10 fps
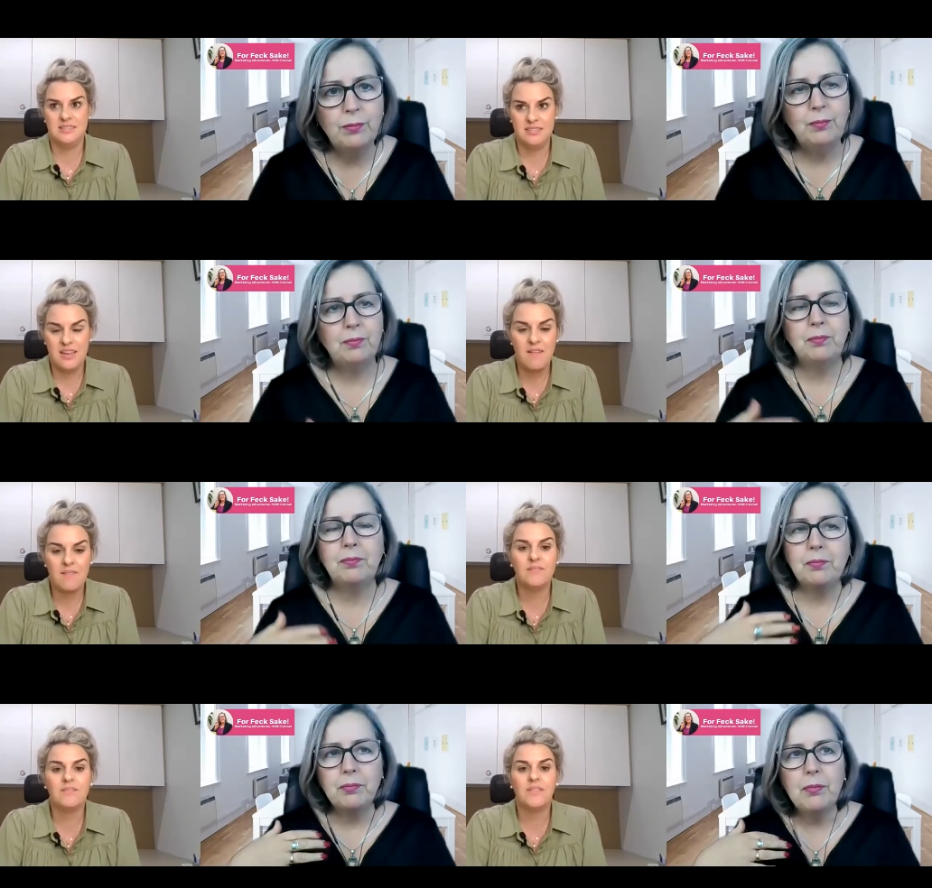
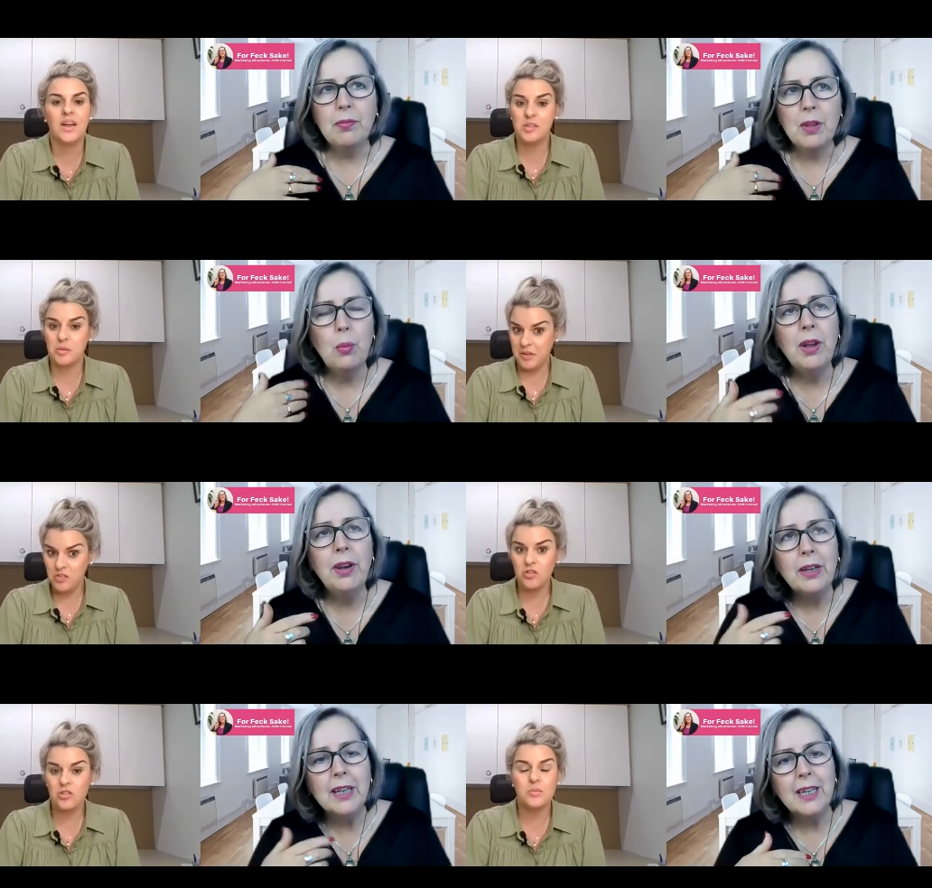Speaker 1: that's something i
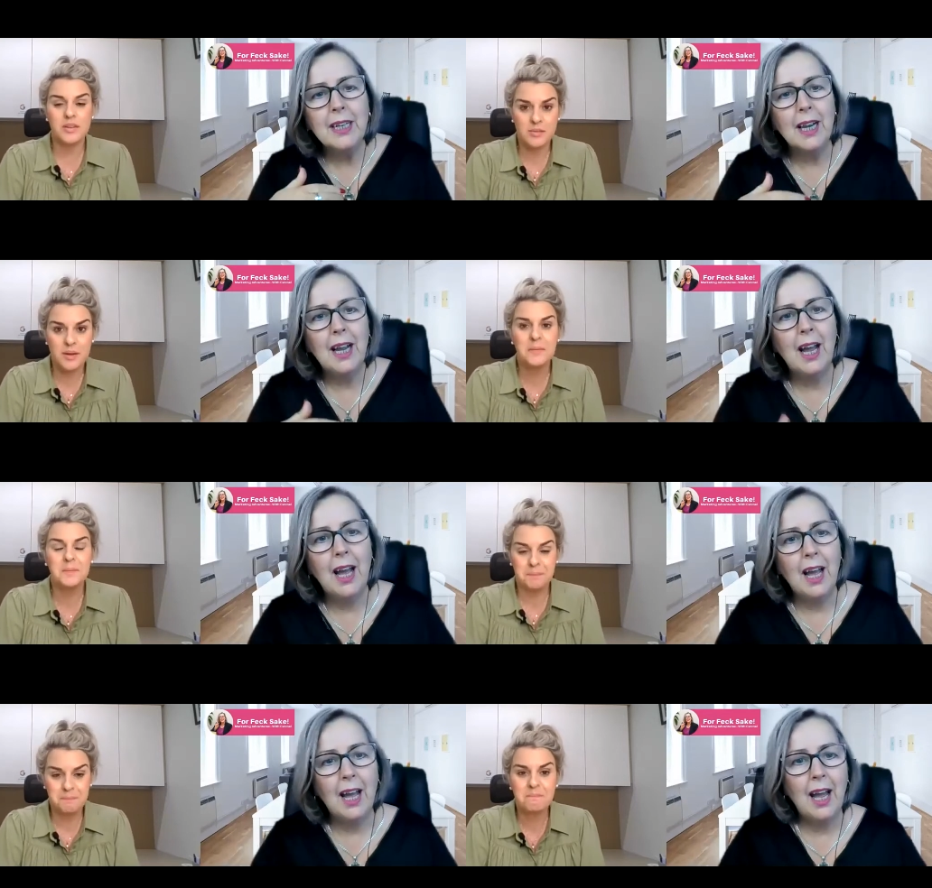what, well.
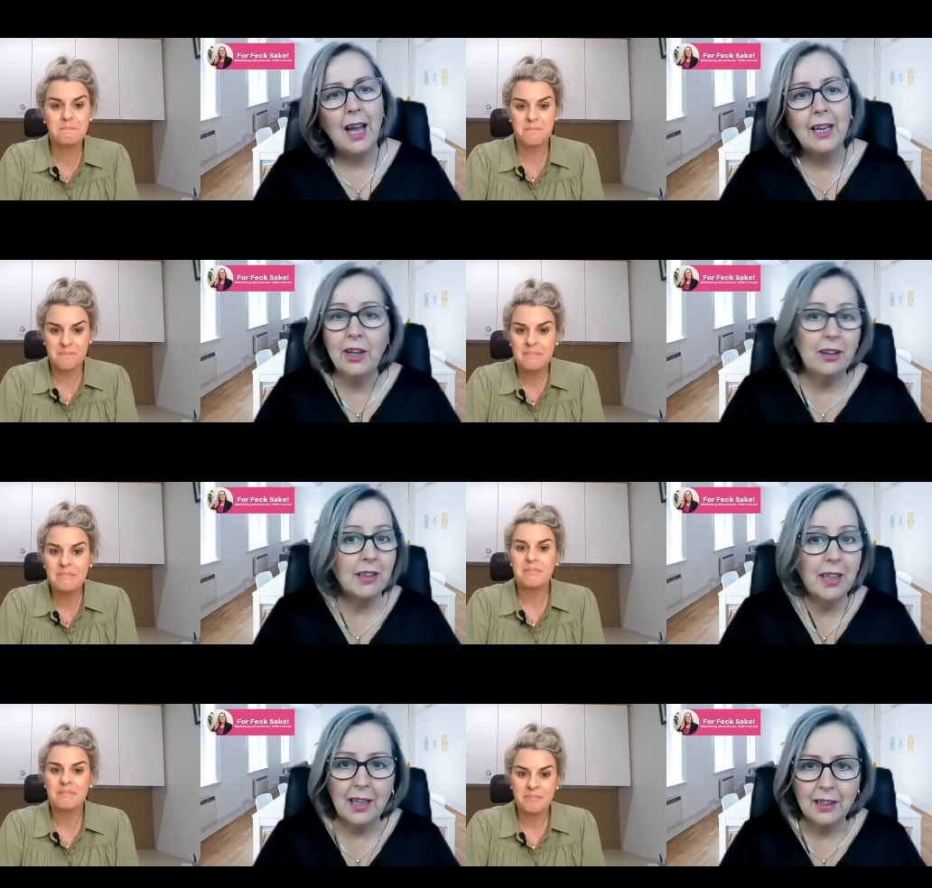
Speaker 2: I know,
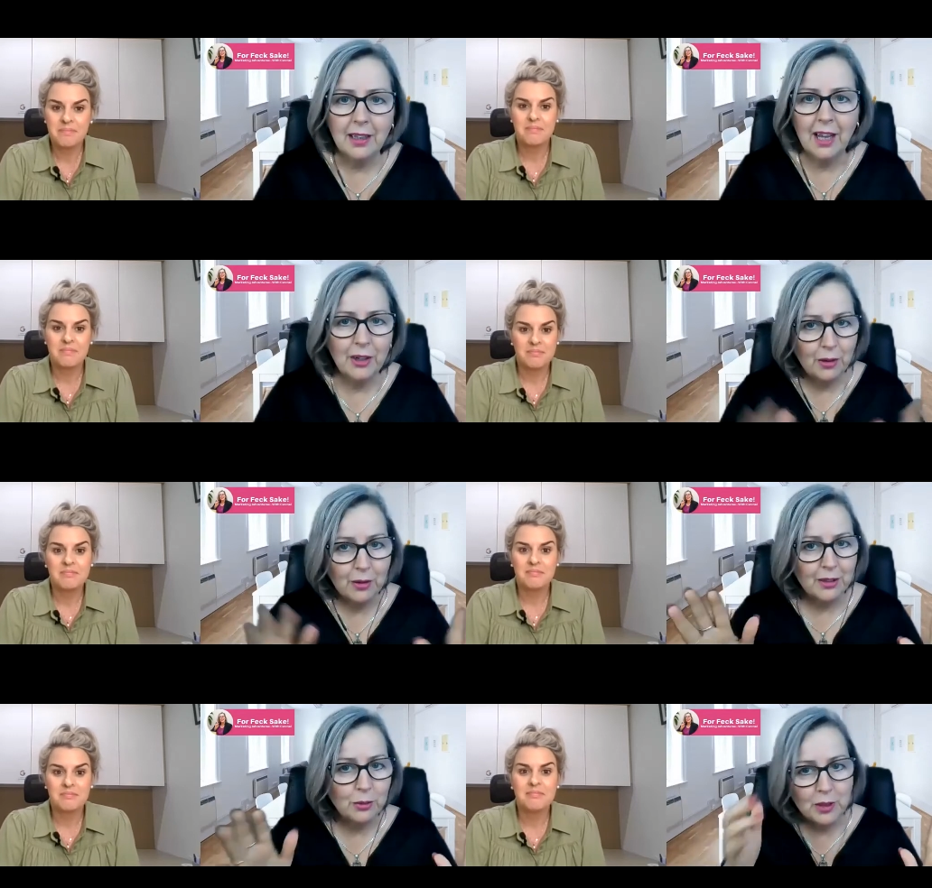uh, yeah, I
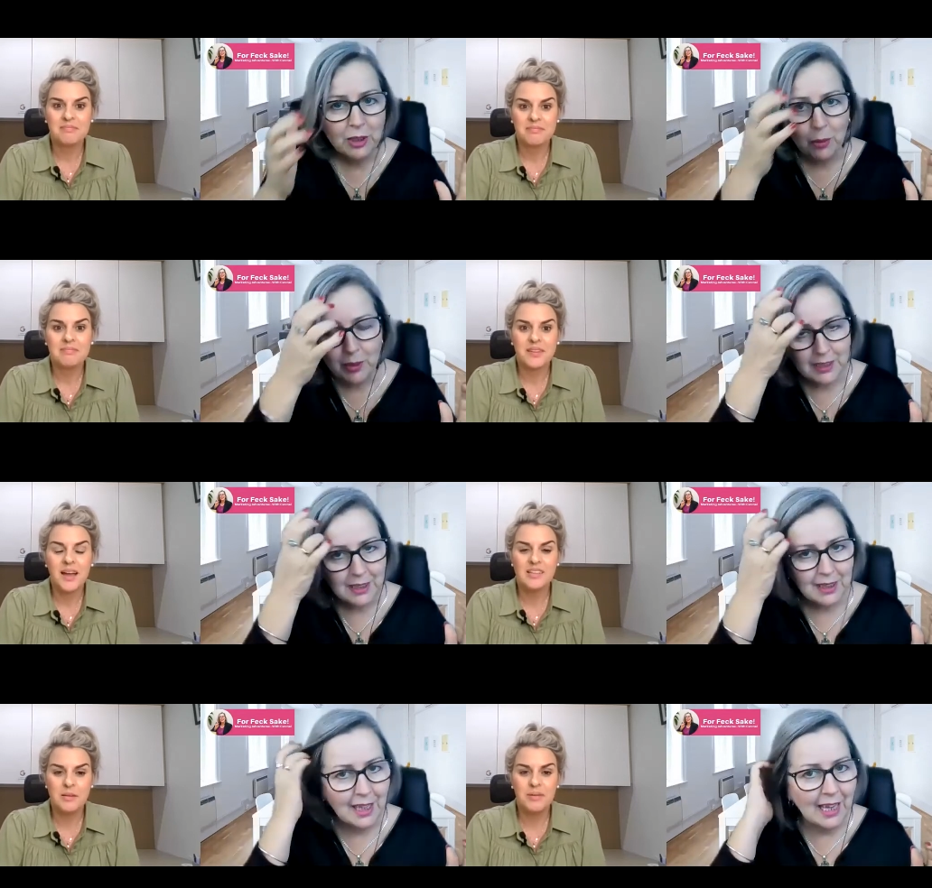know, because we don't
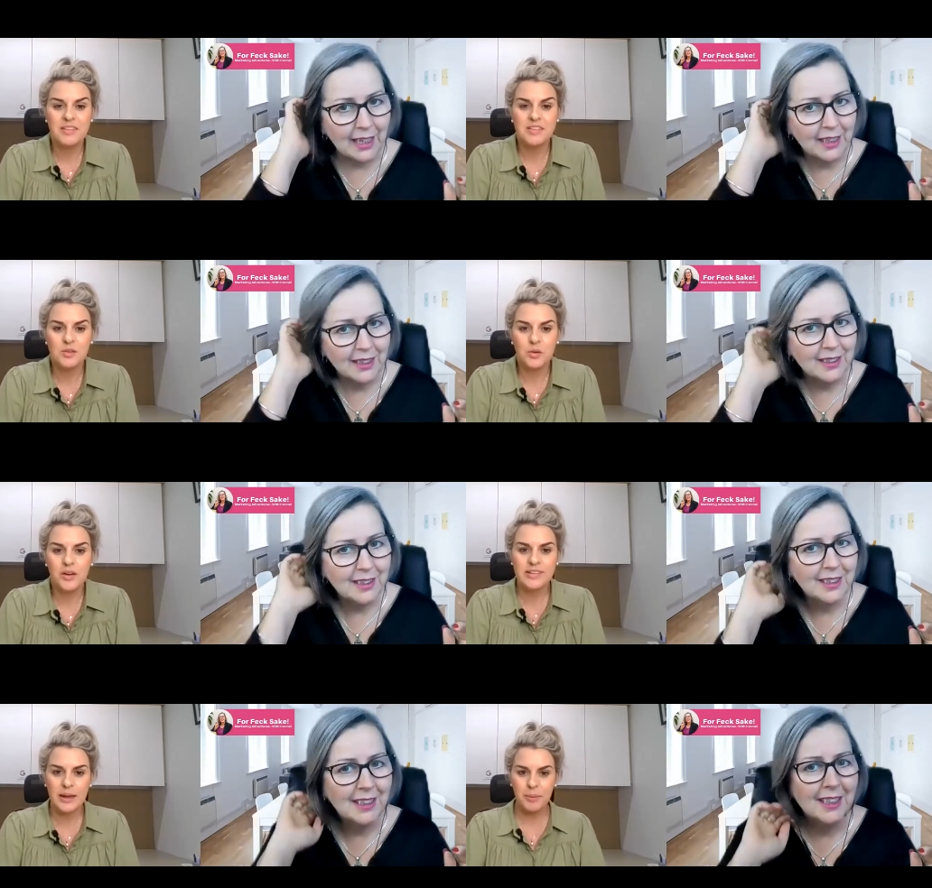want As to. and, owner,
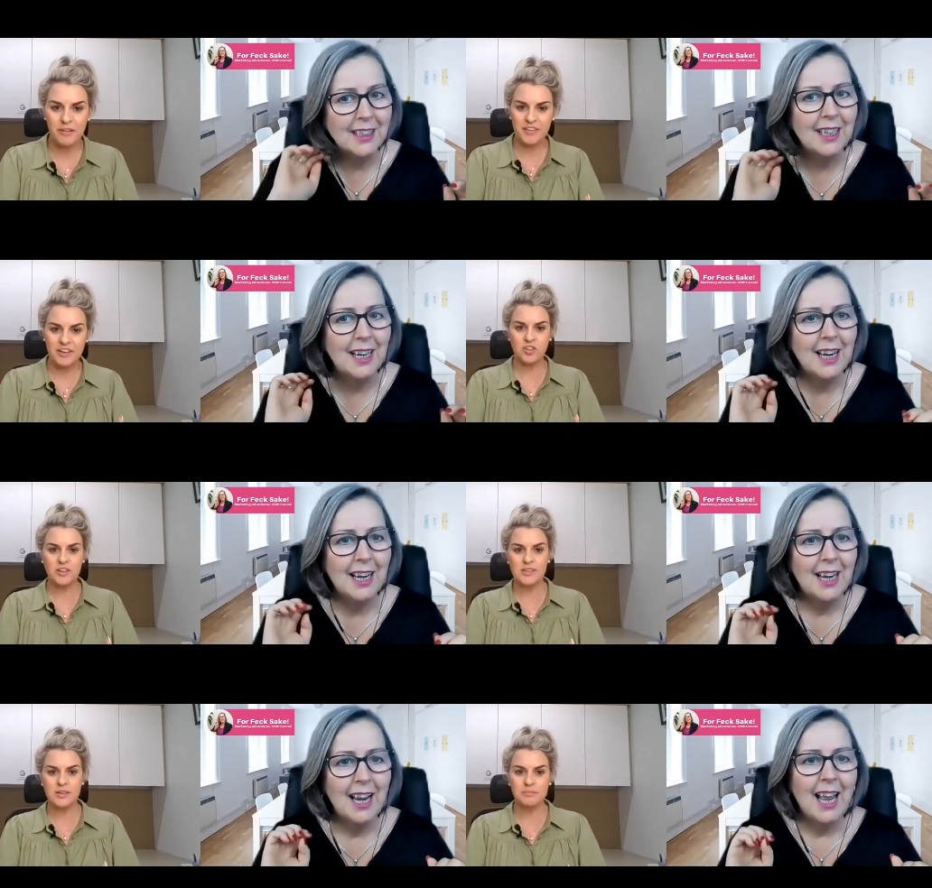
Speaker 1: it's like
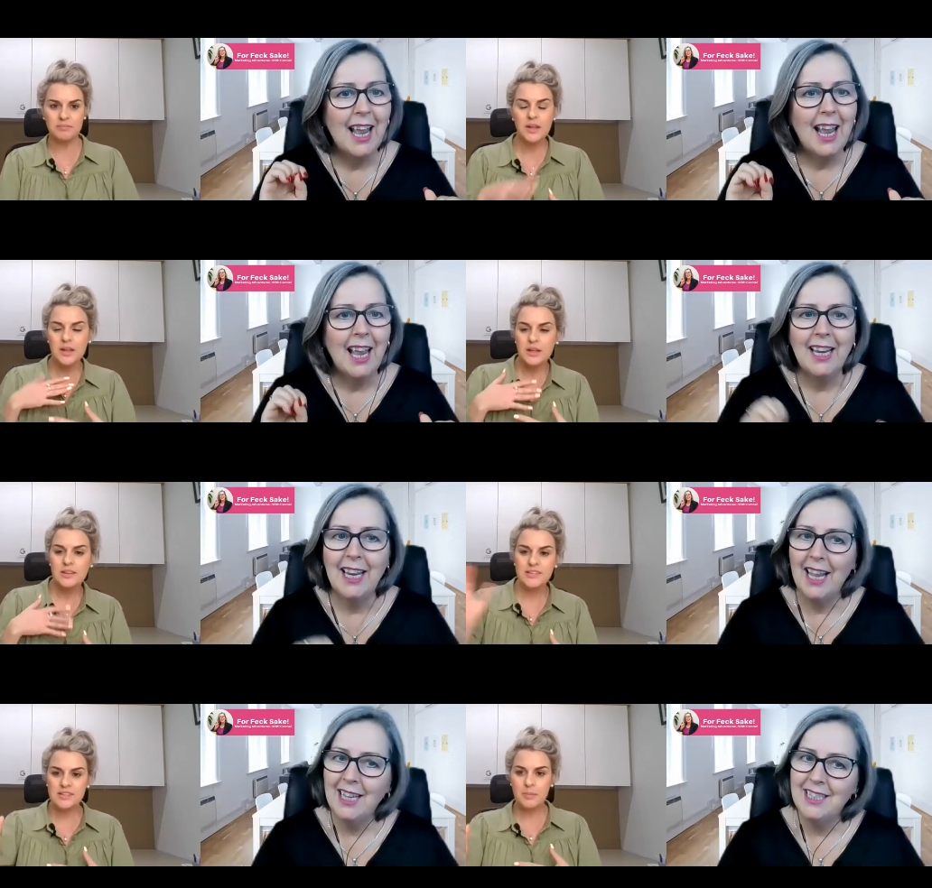perfectionism.
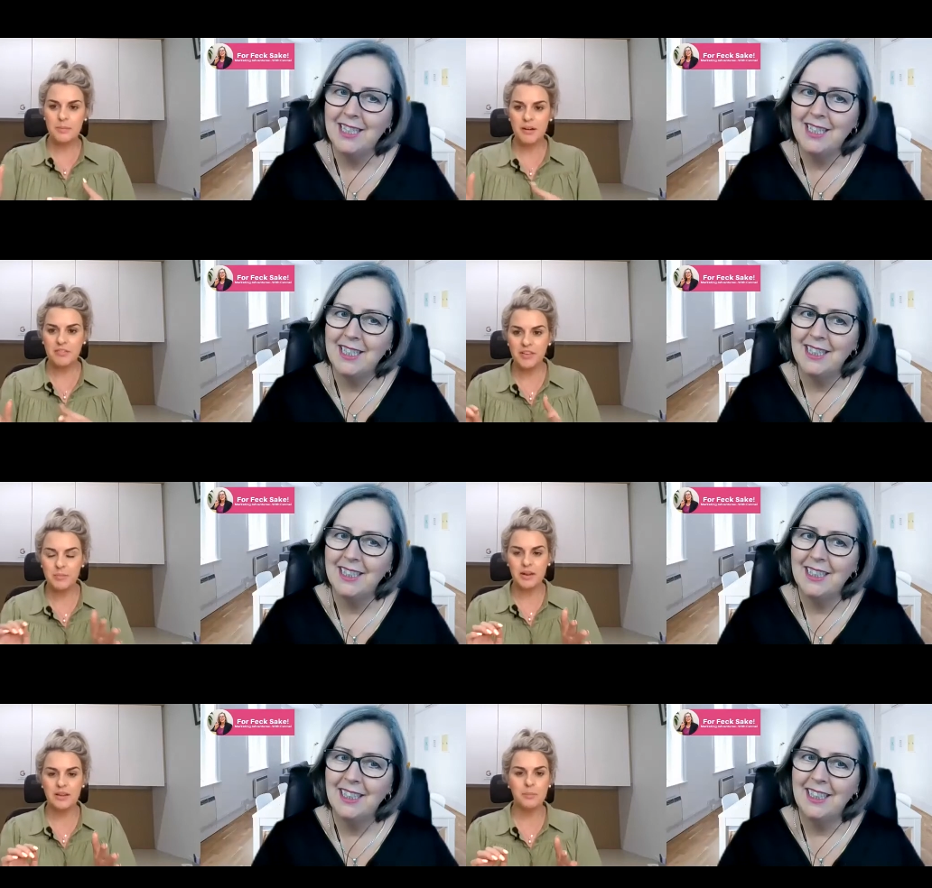This yes. perfect,
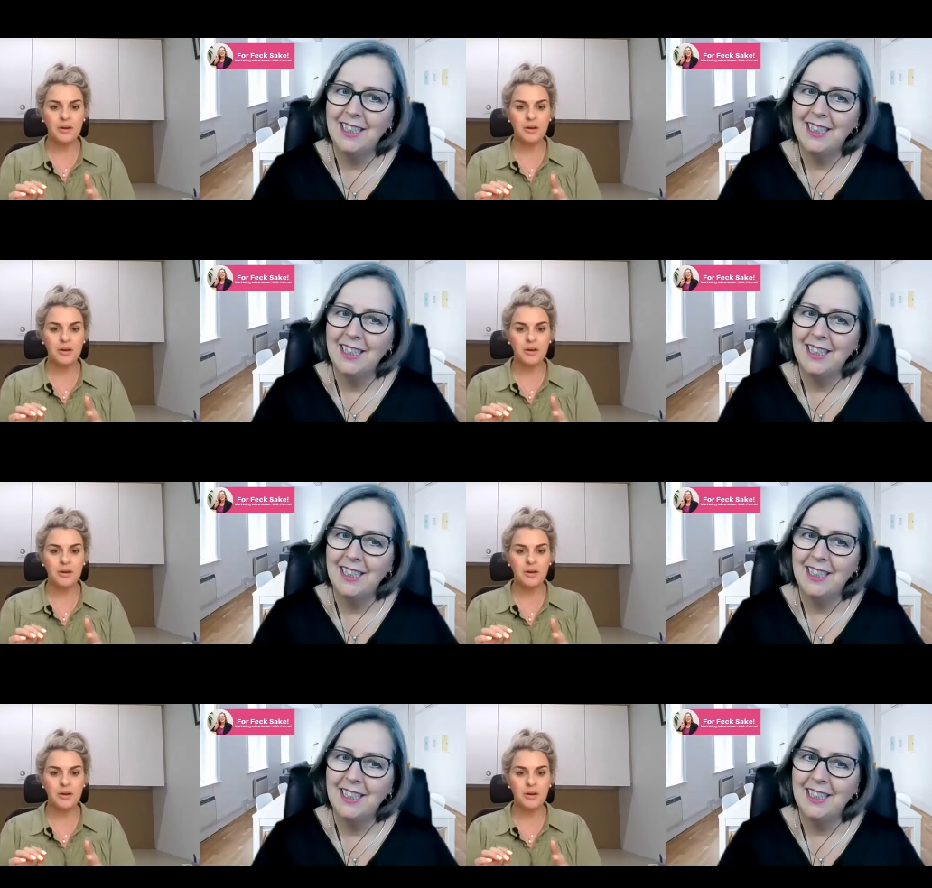but like